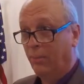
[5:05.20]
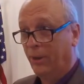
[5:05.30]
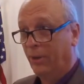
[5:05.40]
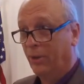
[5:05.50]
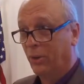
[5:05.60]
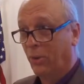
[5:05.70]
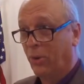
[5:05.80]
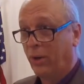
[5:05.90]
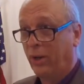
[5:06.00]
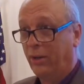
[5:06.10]
be the
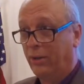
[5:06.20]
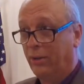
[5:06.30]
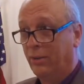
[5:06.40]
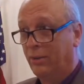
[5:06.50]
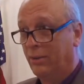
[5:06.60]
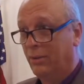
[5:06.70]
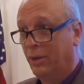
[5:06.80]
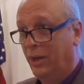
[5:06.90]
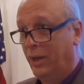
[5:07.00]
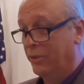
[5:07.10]
glory.
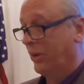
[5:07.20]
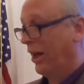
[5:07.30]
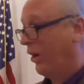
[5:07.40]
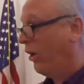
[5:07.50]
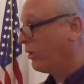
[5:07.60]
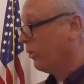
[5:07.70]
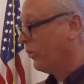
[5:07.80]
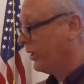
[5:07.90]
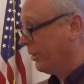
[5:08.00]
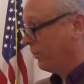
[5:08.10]
It's not our
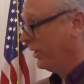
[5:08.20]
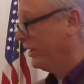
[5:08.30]
glory that we